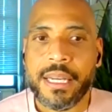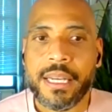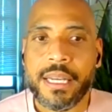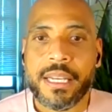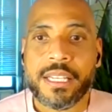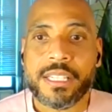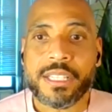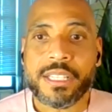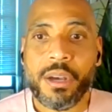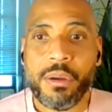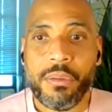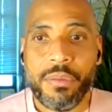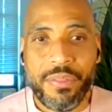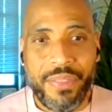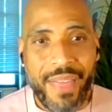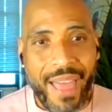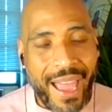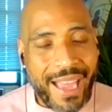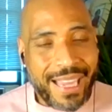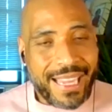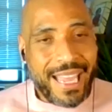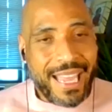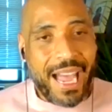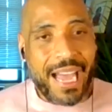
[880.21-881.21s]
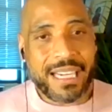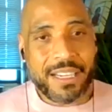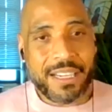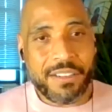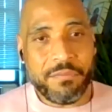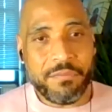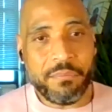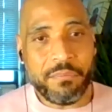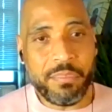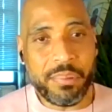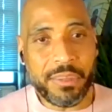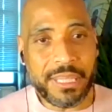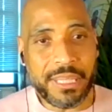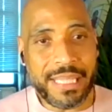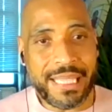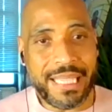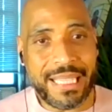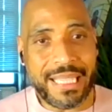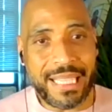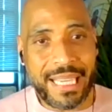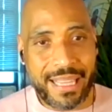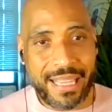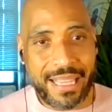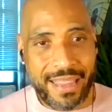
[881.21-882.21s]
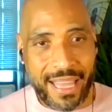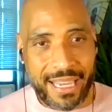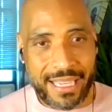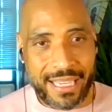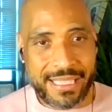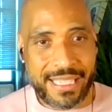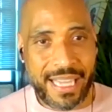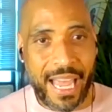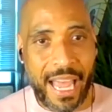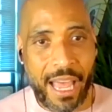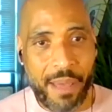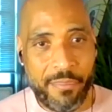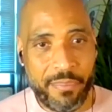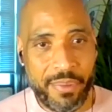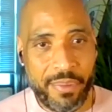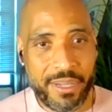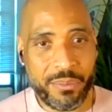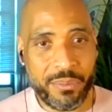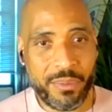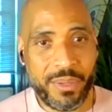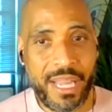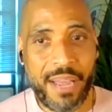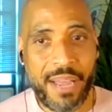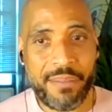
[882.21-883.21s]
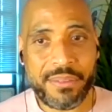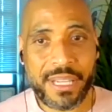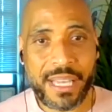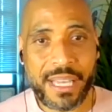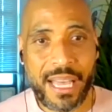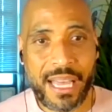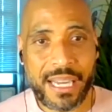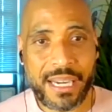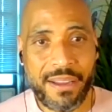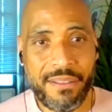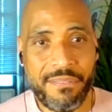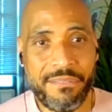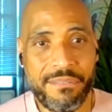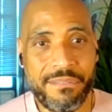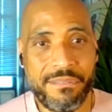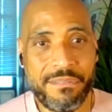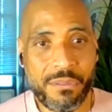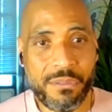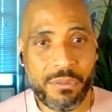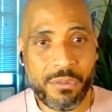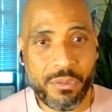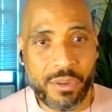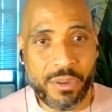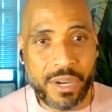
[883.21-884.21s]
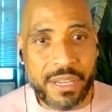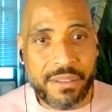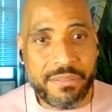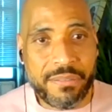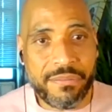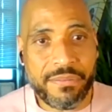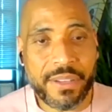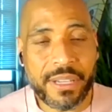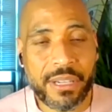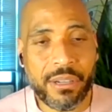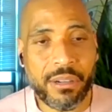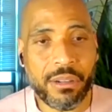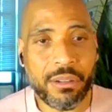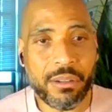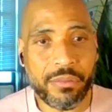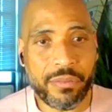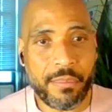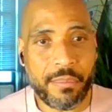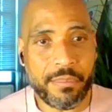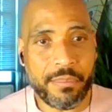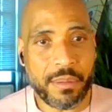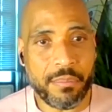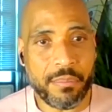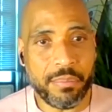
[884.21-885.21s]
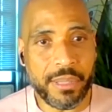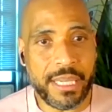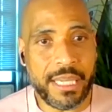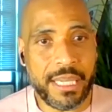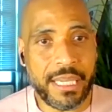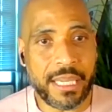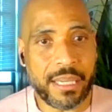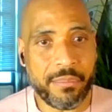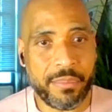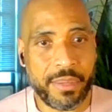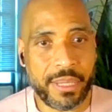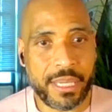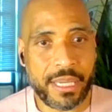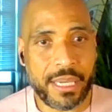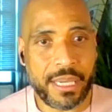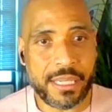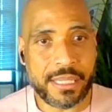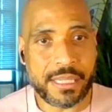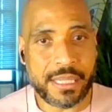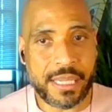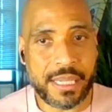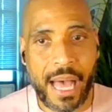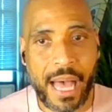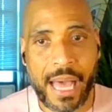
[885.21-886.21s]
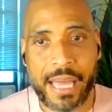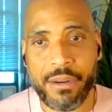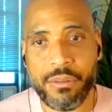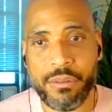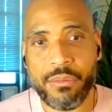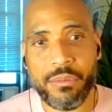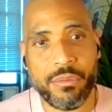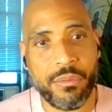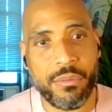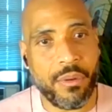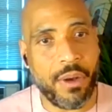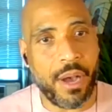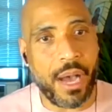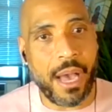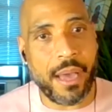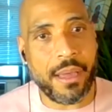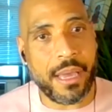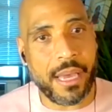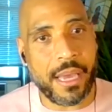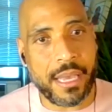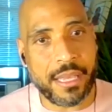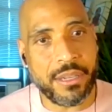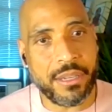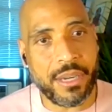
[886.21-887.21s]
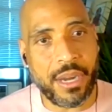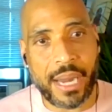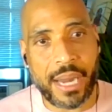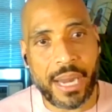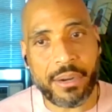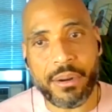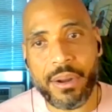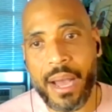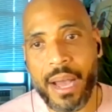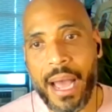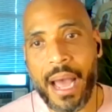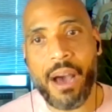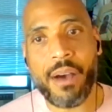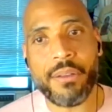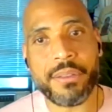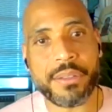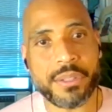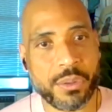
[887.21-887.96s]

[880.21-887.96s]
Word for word: So that kind of bleeding that has happened, we have to kind of refill from the bleeding because I don't, I you know, I don't know how these